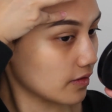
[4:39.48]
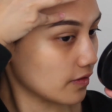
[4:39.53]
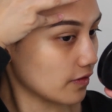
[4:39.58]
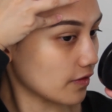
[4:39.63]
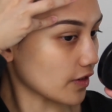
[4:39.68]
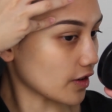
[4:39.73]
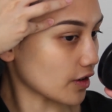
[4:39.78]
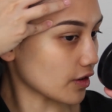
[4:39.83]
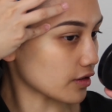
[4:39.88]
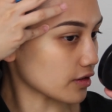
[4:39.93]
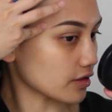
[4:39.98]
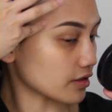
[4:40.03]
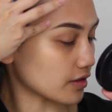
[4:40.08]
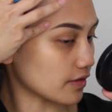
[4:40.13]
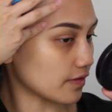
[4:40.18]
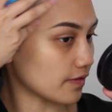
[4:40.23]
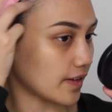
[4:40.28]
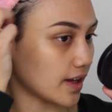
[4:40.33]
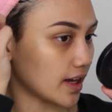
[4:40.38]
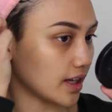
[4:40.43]
further
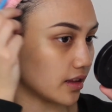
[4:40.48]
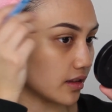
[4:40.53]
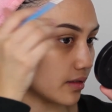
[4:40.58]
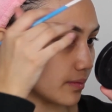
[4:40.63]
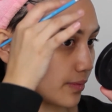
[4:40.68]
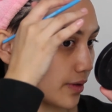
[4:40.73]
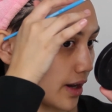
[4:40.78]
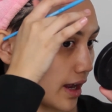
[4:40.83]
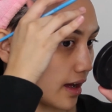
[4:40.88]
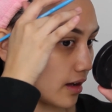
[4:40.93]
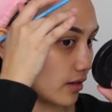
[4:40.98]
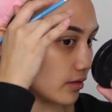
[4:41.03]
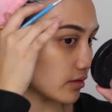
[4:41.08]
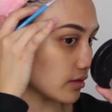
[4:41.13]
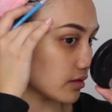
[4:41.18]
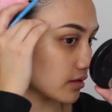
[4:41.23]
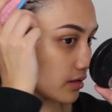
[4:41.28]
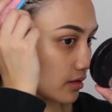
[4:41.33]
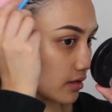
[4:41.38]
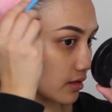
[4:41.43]
define the
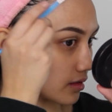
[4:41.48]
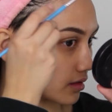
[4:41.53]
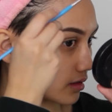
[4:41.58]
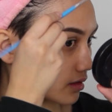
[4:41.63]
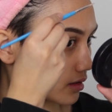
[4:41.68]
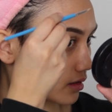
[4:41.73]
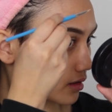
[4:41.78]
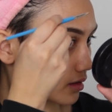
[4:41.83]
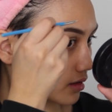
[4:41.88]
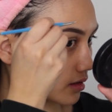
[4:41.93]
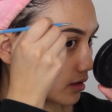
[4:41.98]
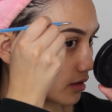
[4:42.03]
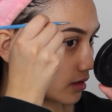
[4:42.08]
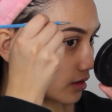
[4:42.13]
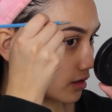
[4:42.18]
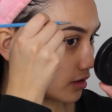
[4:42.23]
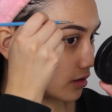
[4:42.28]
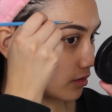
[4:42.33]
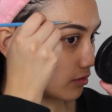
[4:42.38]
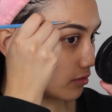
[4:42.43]
brows
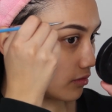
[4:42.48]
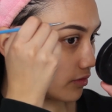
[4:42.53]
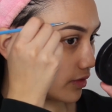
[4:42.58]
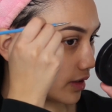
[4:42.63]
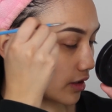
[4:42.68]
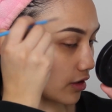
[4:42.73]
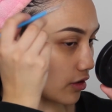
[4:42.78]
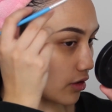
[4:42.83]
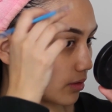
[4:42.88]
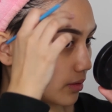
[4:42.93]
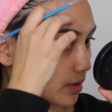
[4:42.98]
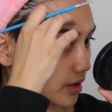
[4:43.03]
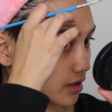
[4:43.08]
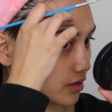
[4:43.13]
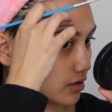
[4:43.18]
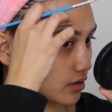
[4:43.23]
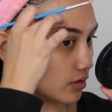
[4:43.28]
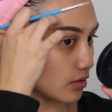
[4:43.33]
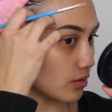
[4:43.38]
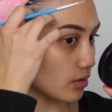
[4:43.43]
without going
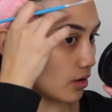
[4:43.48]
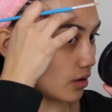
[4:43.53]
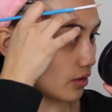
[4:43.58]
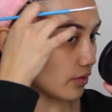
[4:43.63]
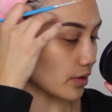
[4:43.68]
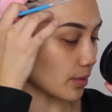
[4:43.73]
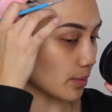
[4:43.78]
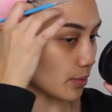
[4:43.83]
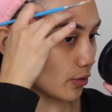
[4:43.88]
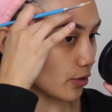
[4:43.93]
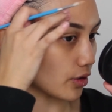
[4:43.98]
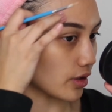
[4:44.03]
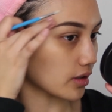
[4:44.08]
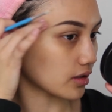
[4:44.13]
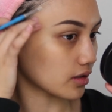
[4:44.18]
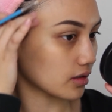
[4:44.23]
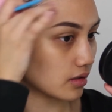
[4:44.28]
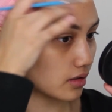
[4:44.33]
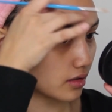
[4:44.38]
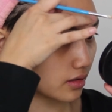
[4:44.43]
too
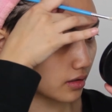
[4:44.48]
overboard.